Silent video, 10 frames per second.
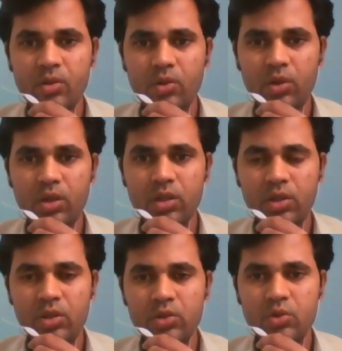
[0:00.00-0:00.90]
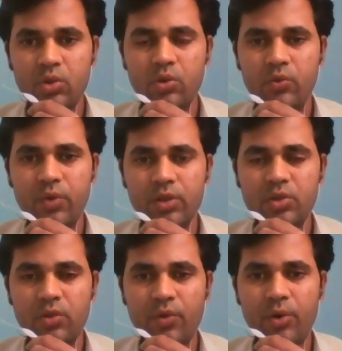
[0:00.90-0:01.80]
Okay, so first
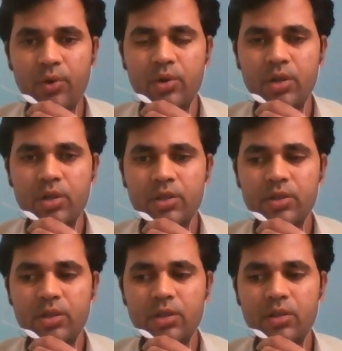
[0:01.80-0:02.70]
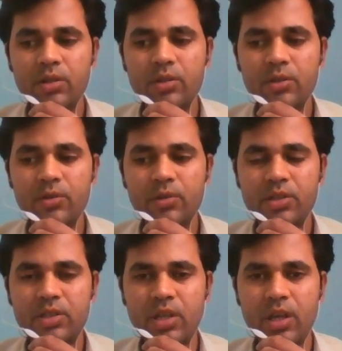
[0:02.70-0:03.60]
of all, the
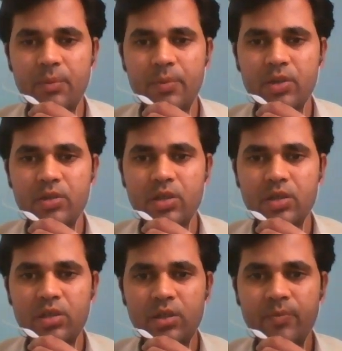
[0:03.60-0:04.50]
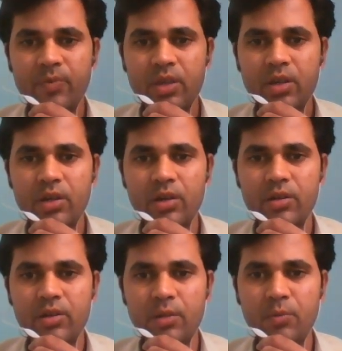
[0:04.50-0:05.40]
step is the
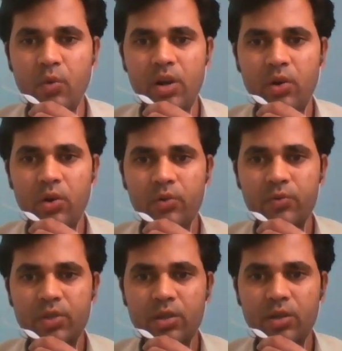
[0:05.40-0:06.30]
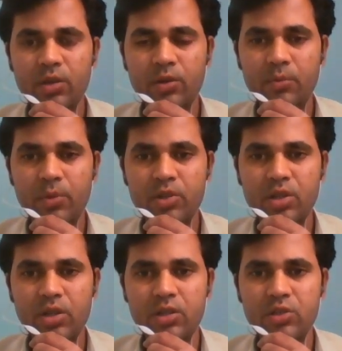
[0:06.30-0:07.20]
removal of the
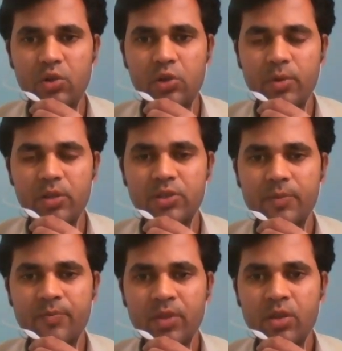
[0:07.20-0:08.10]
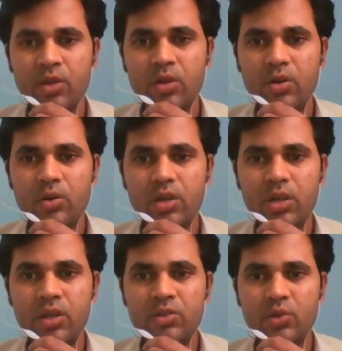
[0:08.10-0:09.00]
major insolubles.
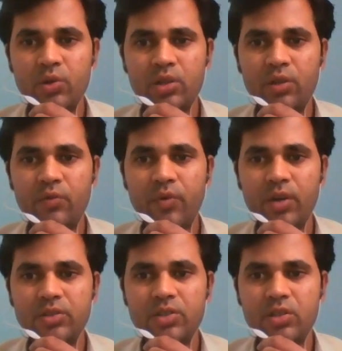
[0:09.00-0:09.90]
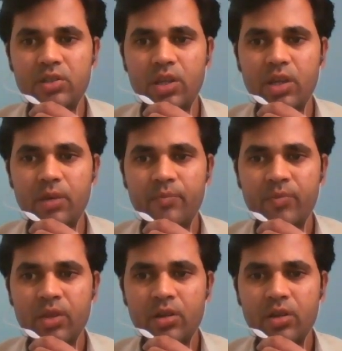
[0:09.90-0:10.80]
Okay, so in the first step,
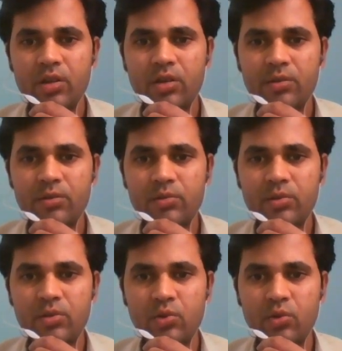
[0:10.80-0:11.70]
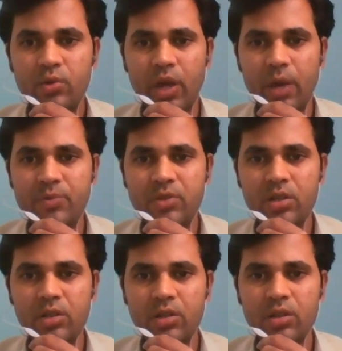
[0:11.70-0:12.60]
you
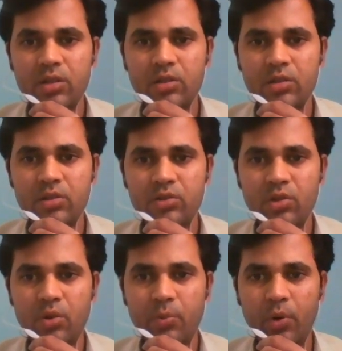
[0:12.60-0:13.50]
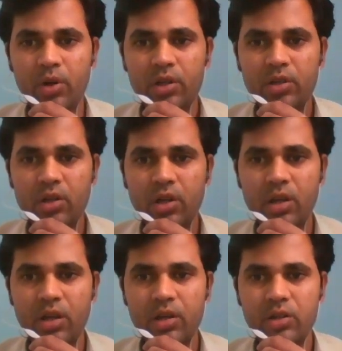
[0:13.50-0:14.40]
capture your product
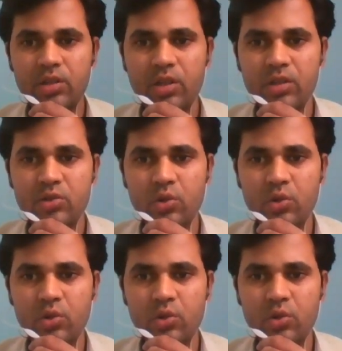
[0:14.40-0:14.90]
and the